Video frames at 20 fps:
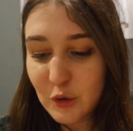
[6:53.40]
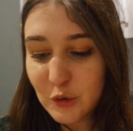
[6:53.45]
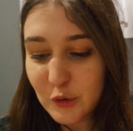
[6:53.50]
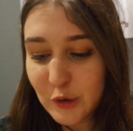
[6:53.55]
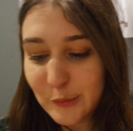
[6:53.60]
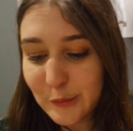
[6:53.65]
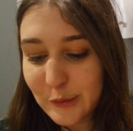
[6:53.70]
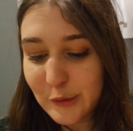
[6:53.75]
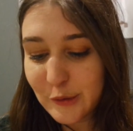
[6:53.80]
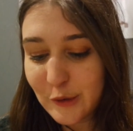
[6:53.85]

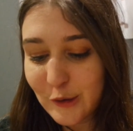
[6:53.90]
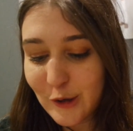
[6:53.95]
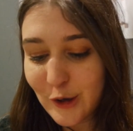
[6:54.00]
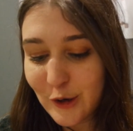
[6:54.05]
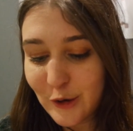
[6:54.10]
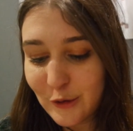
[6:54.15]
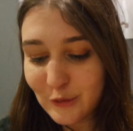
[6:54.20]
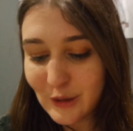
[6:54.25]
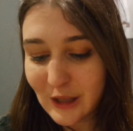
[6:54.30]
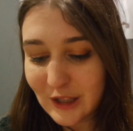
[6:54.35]
group
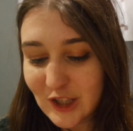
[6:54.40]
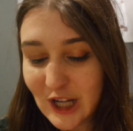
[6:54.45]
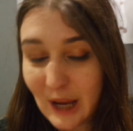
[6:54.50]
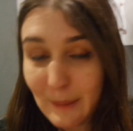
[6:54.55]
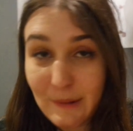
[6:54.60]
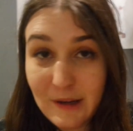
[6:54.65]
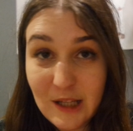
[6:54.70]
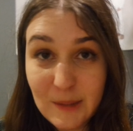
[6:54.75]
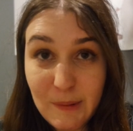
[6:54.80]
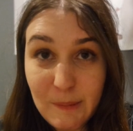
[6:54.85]
of like
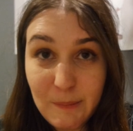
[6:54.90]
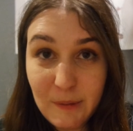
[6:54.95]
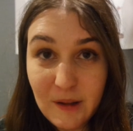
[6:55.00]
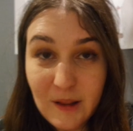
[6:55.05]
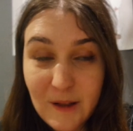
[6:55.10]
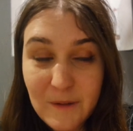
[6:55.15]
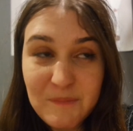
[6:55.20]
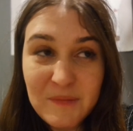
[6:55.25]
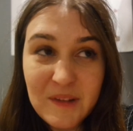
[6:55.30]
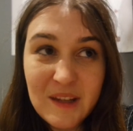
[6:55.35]
Japanese
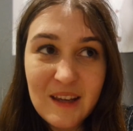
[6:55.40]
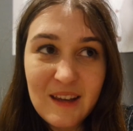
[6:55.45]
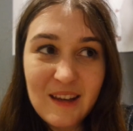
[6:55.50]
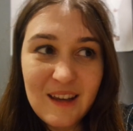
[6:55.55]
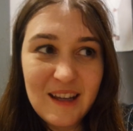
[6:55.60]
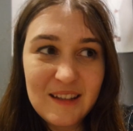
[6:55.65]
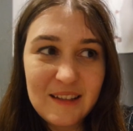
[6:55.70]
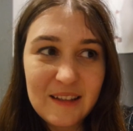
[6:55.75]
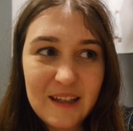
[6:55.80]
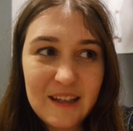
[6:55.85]
people,
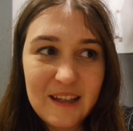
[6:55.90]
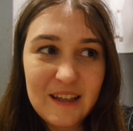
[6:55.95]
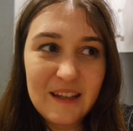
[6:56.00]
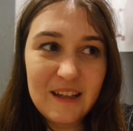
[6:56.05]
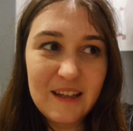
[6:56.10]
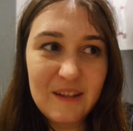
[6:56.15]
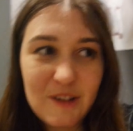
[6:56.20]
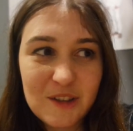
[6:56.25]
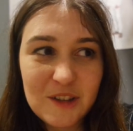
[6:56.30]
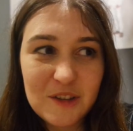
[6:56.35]
and
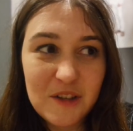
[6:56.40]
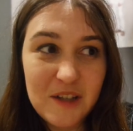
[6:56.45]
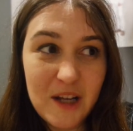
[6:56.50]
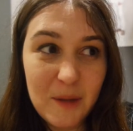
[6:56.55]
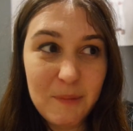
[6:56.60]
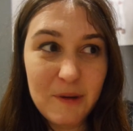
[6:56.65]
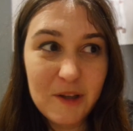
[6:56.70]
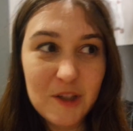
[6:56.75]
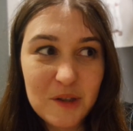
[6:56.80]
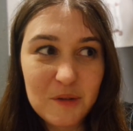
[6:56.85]
they wanted to
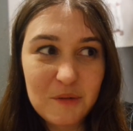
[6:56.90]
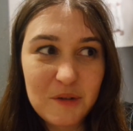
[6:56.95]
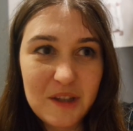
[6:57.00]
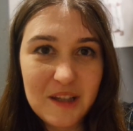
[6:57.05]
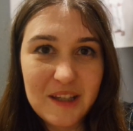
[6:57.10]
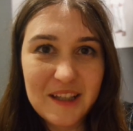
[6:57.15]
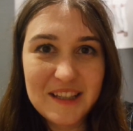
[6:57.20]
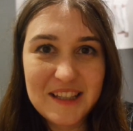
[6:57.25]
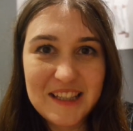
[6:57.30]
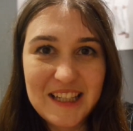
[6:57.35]
take pictures with
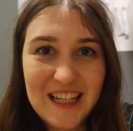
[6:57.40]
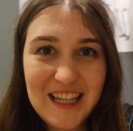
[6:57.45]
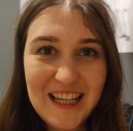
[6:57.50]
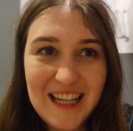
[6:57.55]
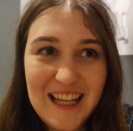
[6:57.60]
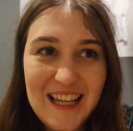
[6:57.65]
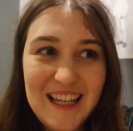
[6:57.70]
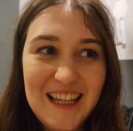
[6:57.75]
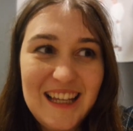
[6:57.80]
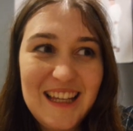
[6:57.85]
us,
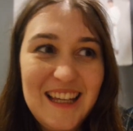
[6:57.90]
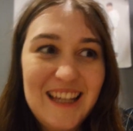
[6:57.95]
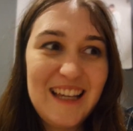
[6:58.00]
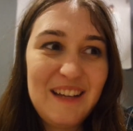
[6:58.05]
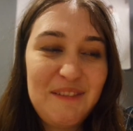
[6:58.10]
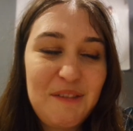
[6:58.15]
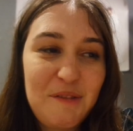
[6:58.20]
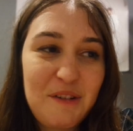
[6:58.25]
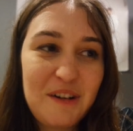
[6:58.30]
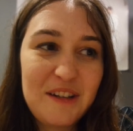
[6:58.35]

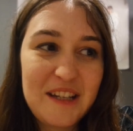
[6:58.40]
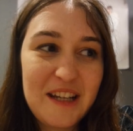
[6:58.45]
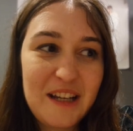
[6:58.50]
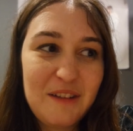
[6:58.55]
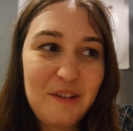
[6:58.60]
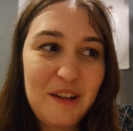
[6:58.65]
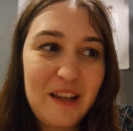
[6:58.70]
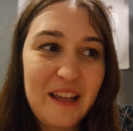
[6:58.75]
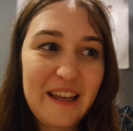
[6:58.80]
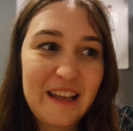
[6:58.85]
and we were
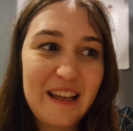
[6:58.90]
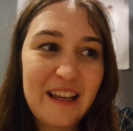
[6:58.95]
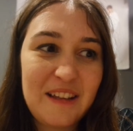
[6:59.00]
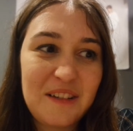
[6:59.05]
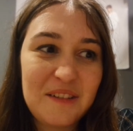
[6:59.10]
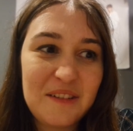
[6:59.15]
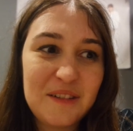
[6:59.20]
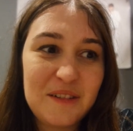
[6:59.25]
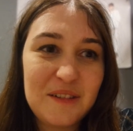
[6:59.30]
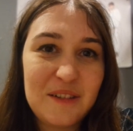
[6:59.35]
there for like, I
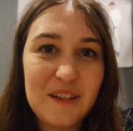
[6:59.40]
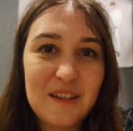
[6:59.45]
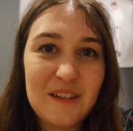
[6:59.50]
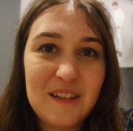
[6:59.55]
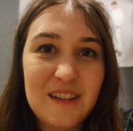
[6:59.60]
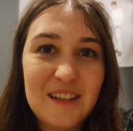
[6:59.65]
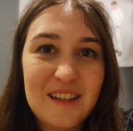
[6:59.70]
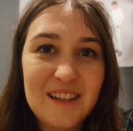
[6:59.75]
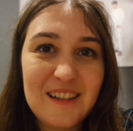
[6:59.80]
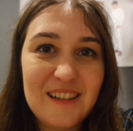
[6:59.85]
don't know,
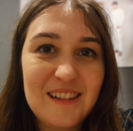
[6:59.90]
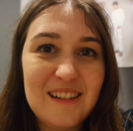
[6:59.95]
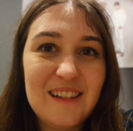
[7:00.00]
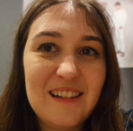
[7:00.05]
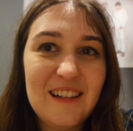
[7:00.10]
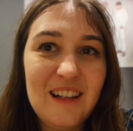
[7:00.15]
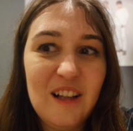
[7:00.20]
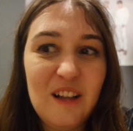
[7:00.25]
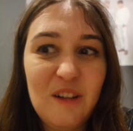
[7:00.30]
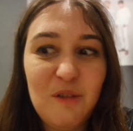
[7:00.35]

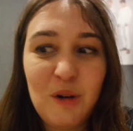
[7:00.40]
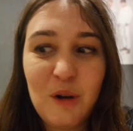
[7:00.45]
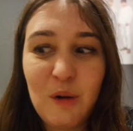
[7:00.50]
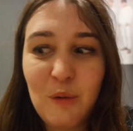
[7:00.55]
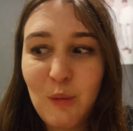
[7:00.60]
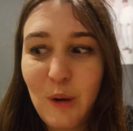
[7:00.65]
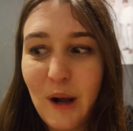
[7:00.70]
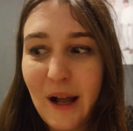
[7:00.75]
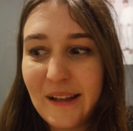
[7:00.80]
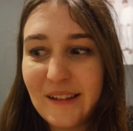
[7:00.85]
a
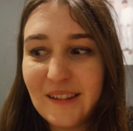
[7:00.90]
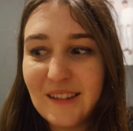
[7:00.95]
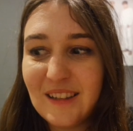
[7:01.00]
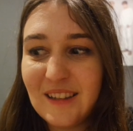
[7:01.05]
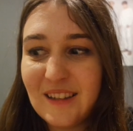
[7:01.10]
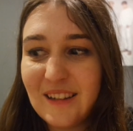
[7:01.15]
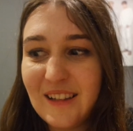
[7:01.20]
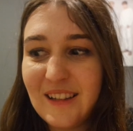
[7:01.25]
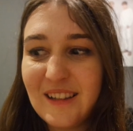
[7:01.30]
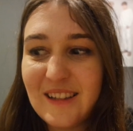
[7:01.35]

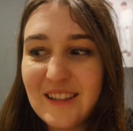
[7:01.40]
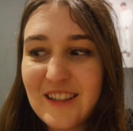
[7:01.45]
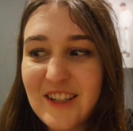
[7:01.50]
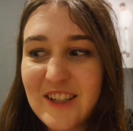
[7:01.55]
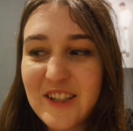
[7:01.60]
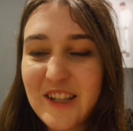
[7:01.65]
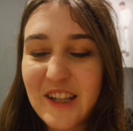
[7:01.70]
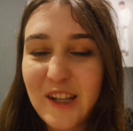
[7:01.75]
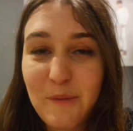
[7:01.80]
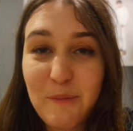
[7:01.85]
while,
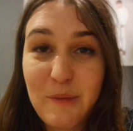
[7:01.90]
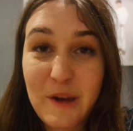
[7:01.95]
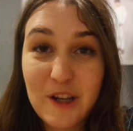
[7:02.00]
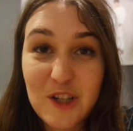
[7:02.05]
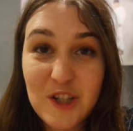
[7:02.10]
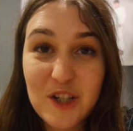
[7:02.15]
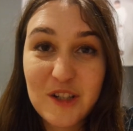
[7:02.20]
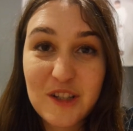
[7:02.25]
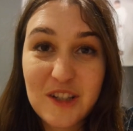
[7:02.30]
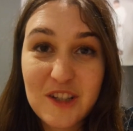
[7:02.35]
just taking
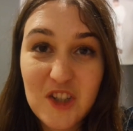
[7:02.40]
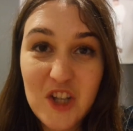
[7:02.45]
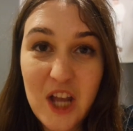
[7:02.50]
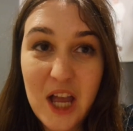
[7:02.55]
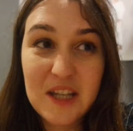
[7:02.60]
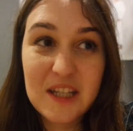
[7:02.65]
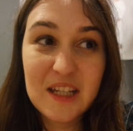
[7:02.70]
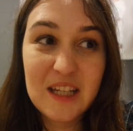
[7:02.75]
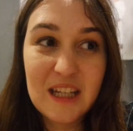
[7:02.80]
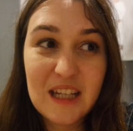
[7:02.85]
pictures and
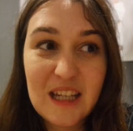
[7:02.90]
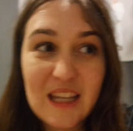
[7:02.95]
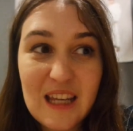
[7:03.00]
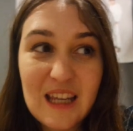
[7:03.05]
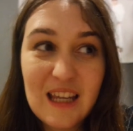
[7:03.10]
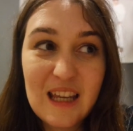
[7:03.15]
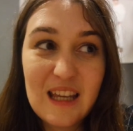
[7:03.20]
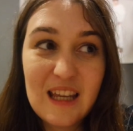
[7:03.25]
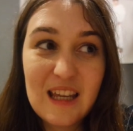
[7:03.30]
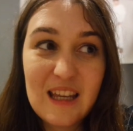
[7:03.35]
chatting.
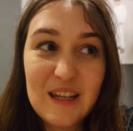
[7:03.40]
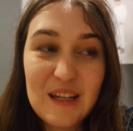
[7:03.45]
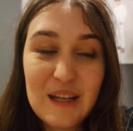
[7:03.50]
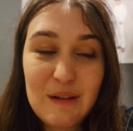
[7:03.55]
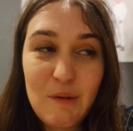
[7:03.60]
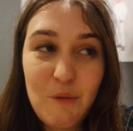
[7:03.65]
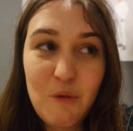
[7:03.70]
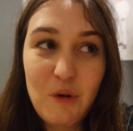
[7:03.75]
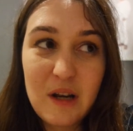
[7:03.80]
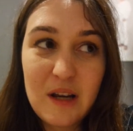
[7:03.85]

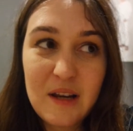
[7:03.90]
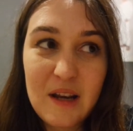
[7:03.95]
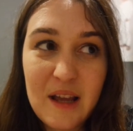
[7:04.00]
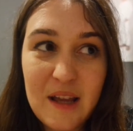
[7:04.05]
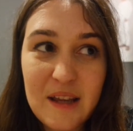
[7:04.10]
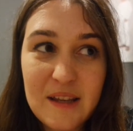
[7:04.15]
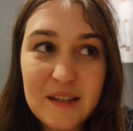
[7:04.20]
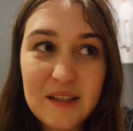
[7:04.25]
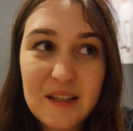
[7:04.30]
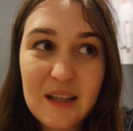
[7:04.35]
They were really
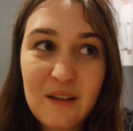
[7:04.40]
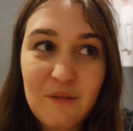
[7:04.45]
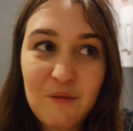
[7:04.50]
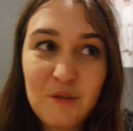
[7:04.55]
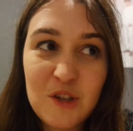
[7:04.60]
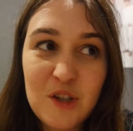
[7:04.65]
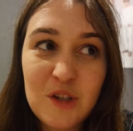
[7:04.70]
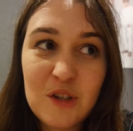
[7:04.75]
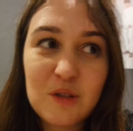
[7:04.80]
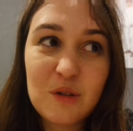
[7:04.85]
nice and